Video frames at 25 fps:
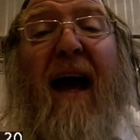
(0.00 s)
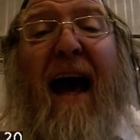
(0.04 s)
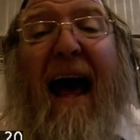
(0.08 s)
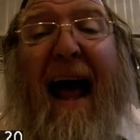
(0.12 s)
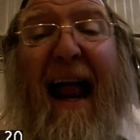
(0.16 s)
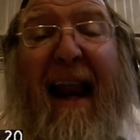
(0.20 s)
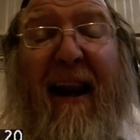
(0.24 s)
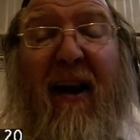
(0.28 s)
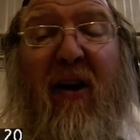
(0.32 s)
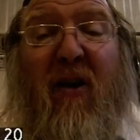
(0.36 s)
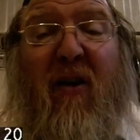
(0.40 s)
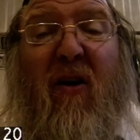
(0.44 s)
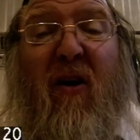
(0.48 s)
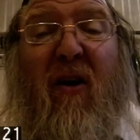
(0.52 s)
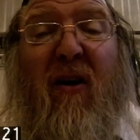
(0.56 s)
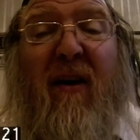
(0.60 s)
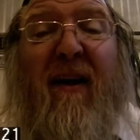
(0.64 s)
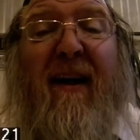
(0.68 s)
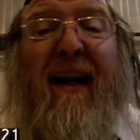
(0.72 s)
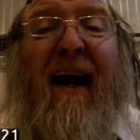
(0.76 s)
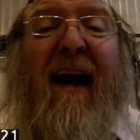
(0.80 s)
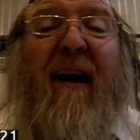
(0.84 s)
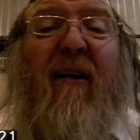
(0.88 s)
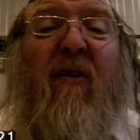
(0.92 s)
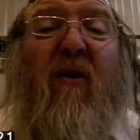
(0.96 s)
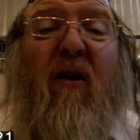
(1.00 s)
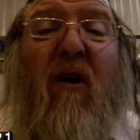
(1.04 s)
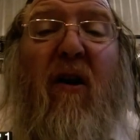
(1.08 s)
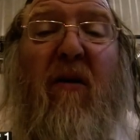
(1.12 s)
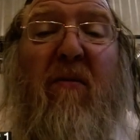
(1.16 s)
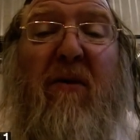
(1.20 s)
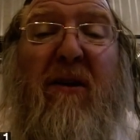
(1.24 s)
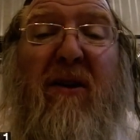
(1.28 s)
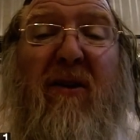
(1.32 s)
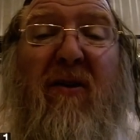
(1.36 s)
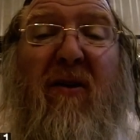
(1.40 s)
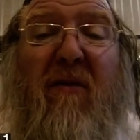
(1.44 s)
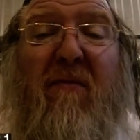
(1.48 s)
alcohol, and alcohol
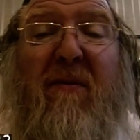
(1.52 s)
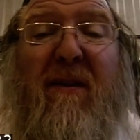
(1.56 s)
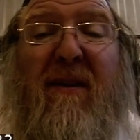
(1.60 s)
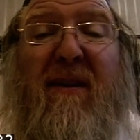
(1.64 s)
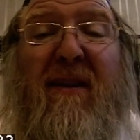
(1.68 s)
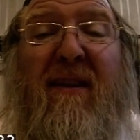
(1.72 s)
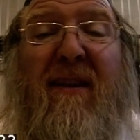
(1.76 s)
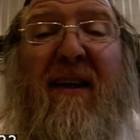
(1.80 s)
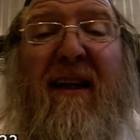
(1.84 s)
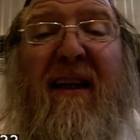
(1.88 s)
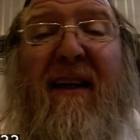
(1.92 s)
was chumetz,